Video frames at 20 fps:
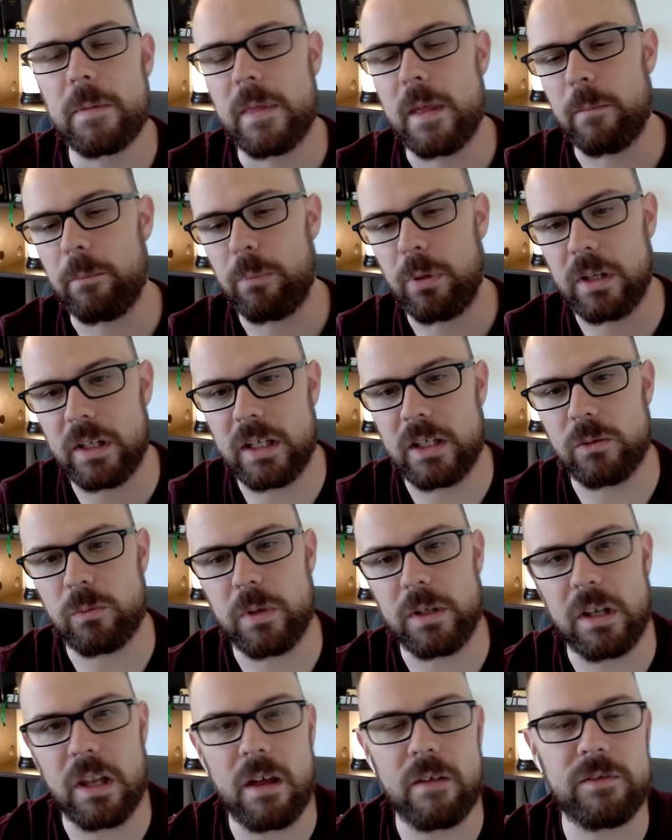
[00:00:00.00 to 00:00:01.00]
then please,
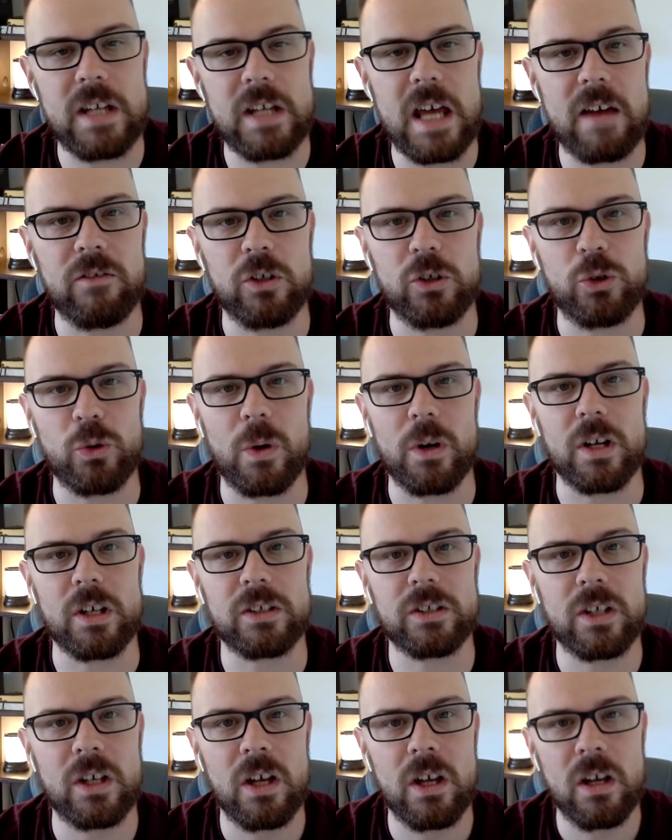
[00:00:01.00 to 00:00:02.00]
we'd love to have you join
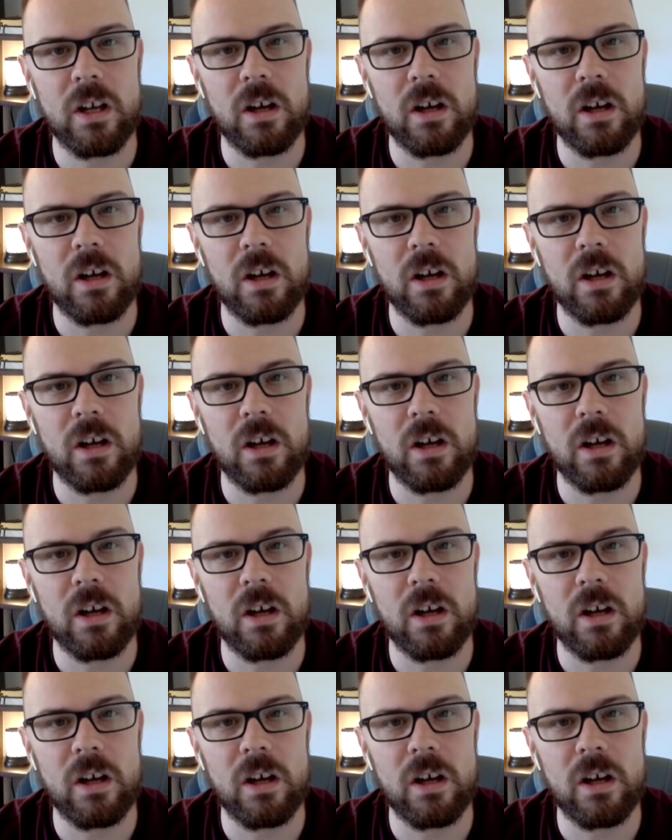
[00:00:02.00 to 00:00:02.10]
us